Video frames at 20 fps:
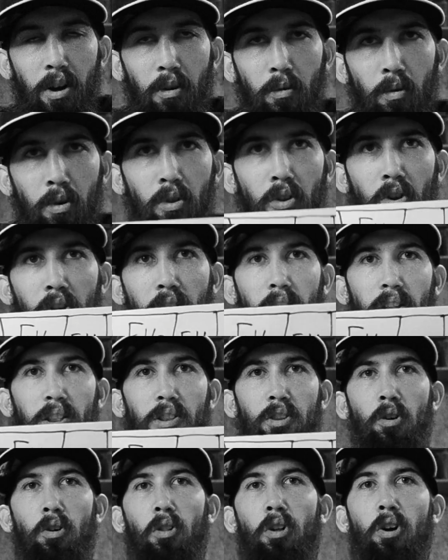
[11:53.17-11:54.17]
well, look,
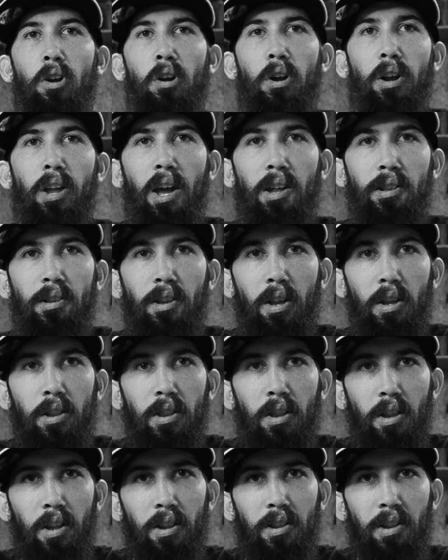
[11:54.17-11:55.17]
it's no longer guessing.
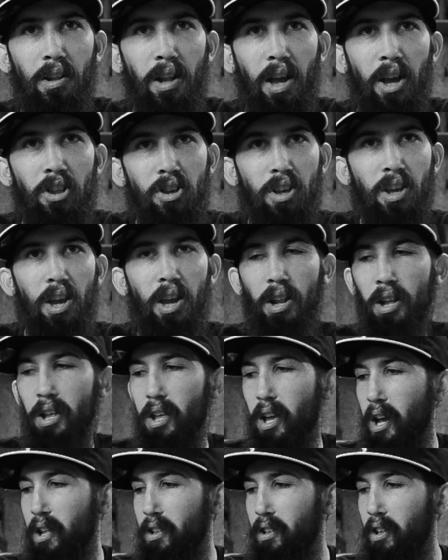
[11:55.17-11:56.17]
It's an educated
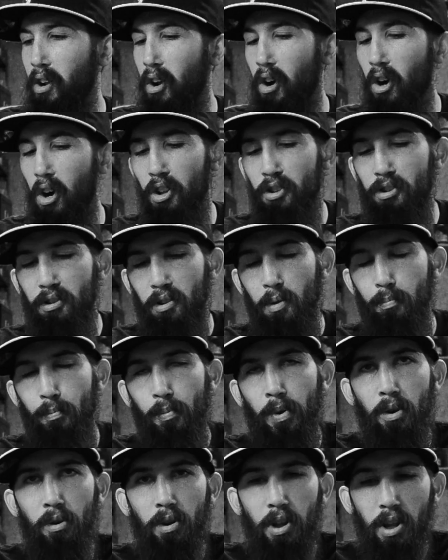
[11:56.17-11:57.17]
guess. And also the
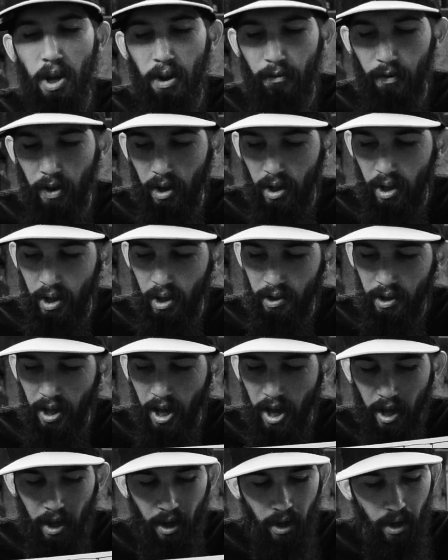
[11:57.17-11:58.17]
beauty of it is,
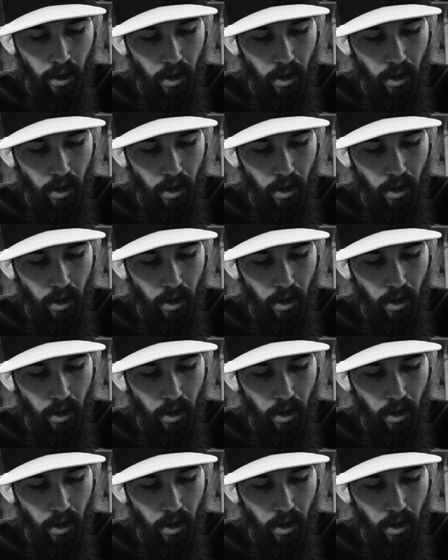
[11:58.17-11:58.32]
hey,